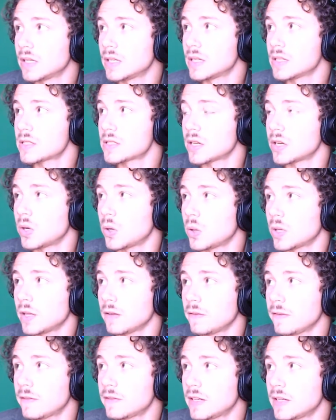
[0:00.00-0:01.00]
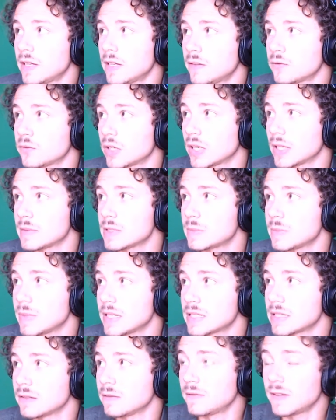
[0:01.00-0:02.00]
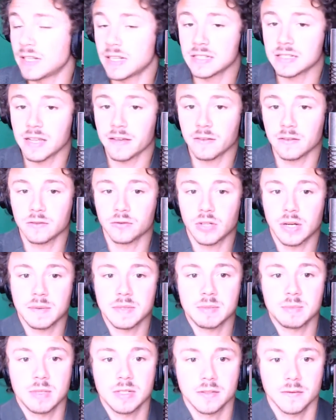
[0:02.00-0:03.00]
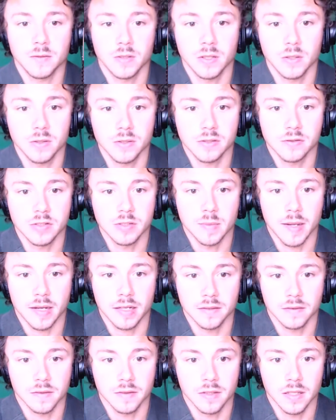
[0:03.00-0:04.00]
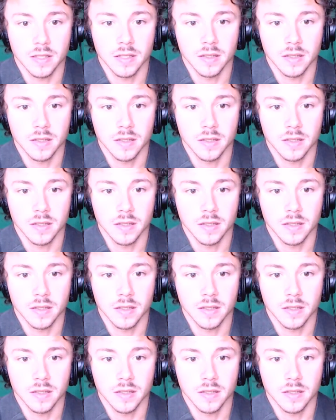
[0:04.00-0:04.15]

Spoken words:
So only 15 frames missed and 57 frames missed for those, respectively.